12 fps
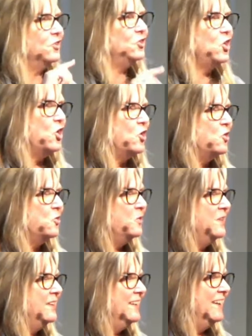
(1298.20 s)
to
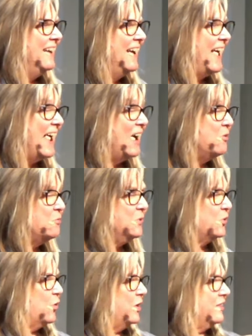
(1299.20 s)
know how
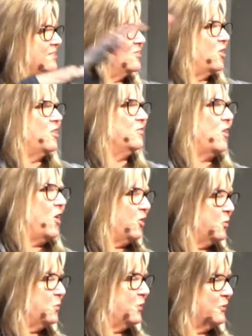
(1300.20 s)
we're going to solve all
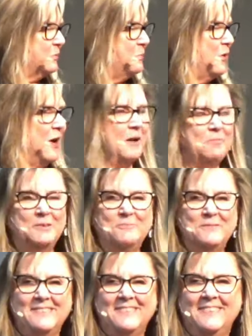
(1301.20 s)
the world's
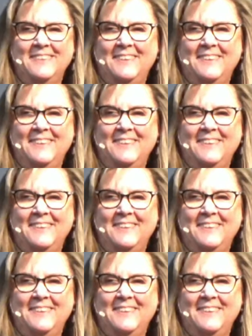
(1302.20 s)
problems,